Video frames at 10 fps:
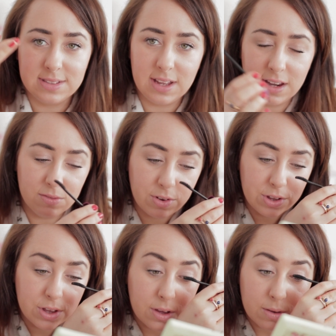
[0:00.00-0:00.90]
insane
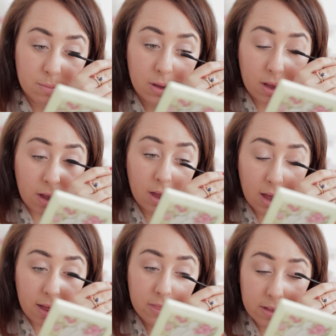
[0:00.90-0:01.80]
volume.
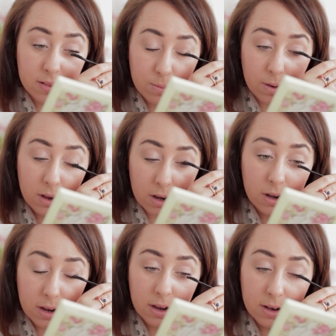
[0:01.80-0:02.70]
And this
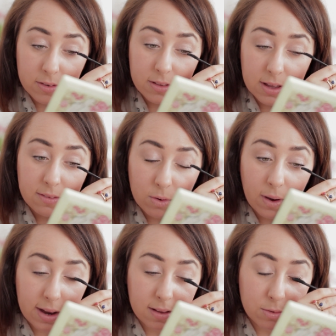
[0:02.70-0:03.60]
one, it doesn't give
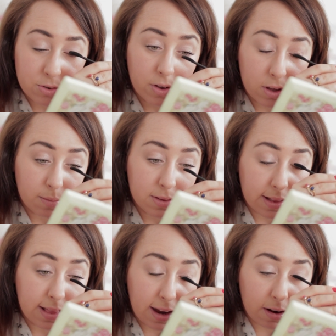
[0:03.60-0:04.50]
quite as much volume as
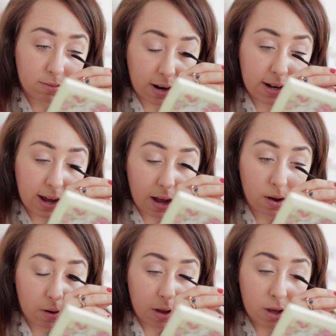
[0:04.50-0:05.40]
I'd like right
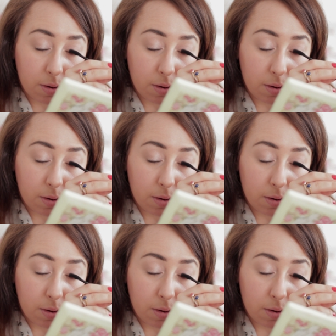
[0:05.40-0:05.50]
now,